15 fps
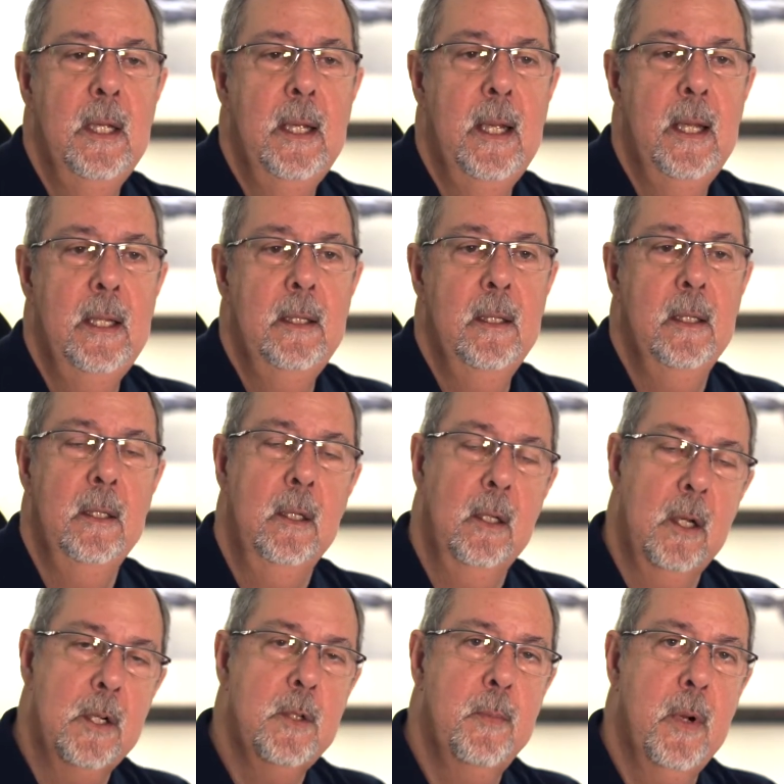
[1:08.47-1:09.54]
And a
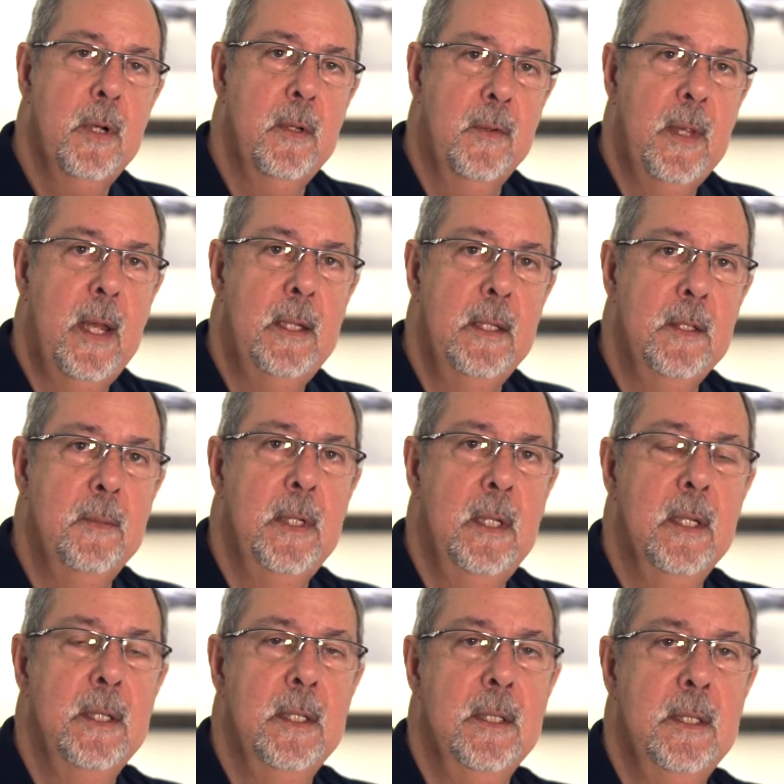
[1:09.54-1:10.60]
large part of that is
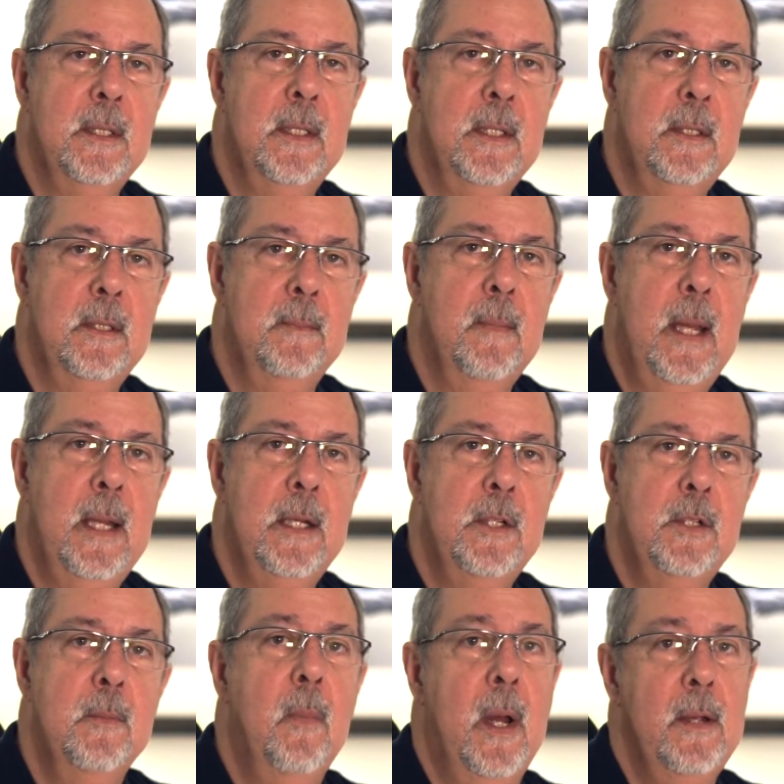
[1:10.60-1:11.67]
because it's
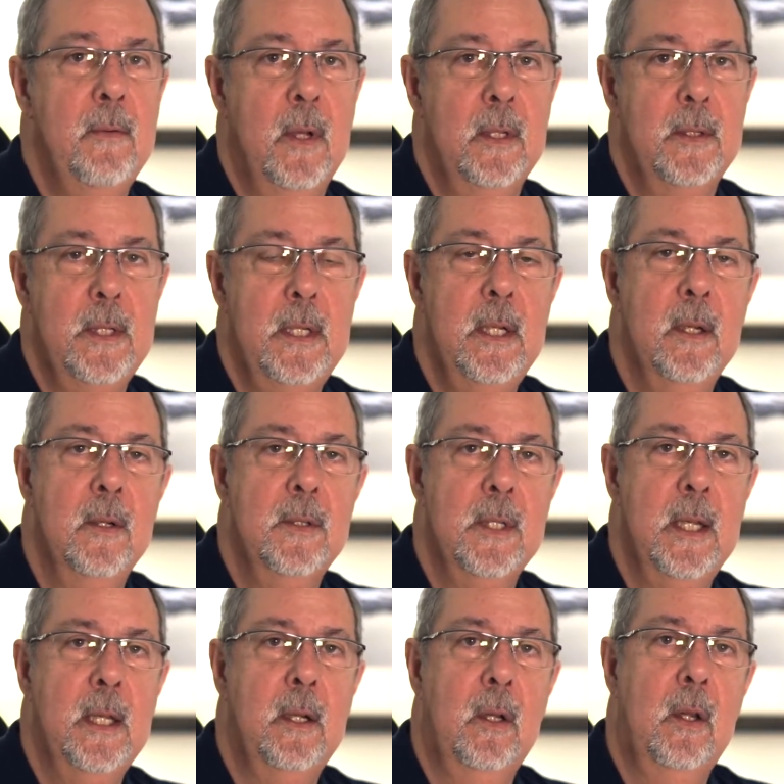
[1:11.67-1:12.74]
managed by volunteers,
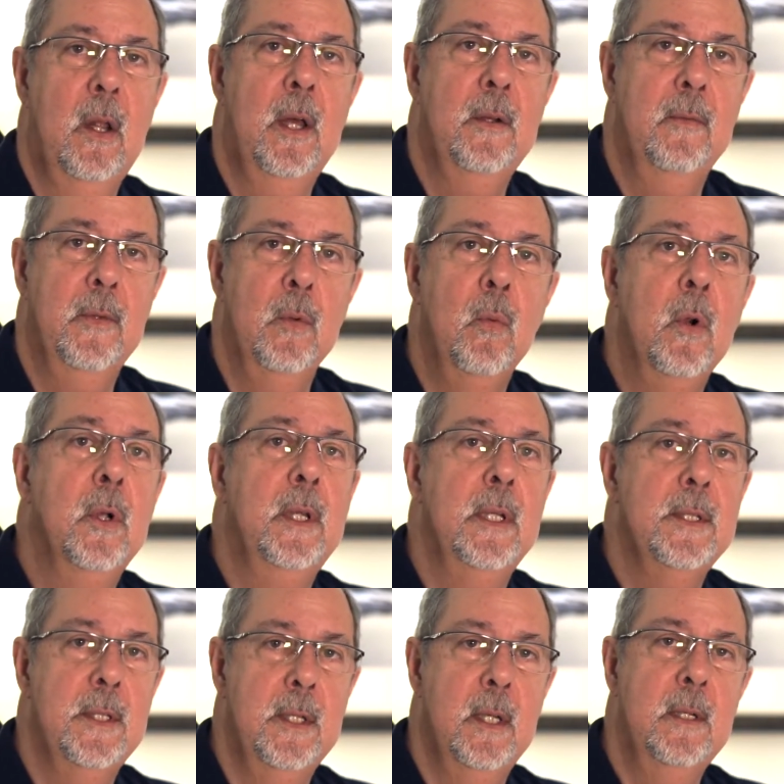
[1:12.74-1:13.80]
and a lot of the work
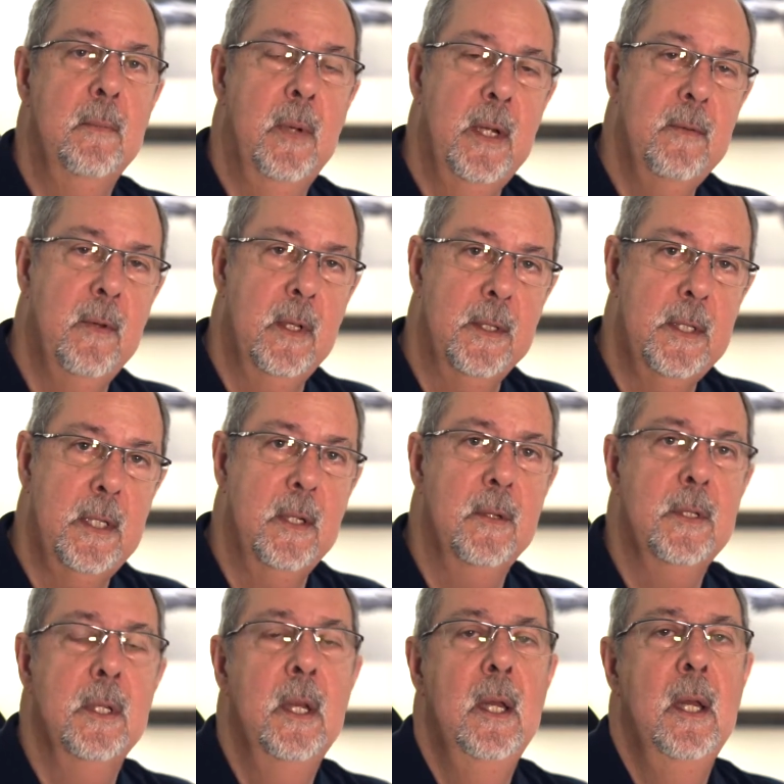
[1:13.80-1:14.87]
is done by volunteers